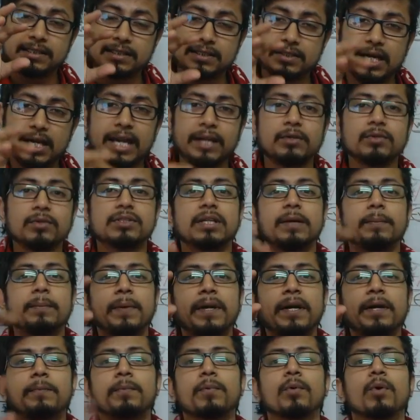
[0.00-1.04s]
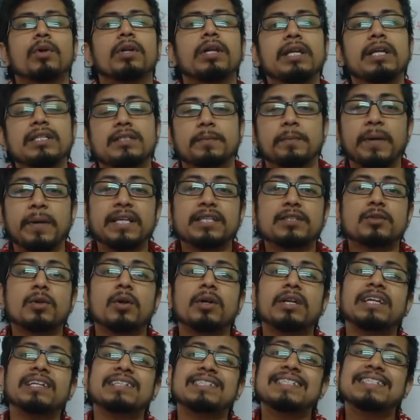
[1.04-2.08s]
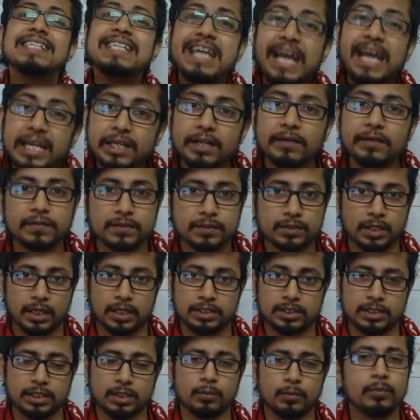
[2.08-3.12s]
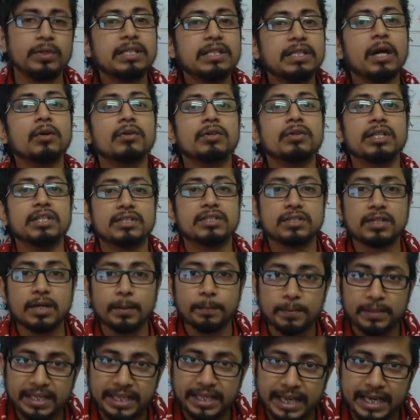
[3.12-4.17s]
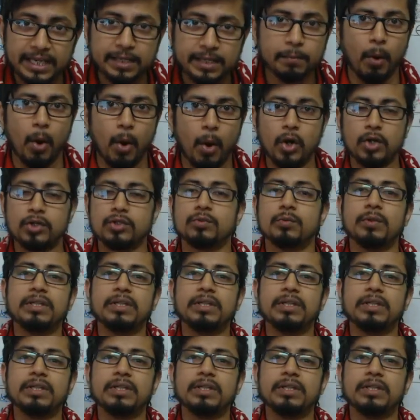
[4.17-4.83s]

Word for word: try to separate proteins based on its native structure without disrupting any bonds,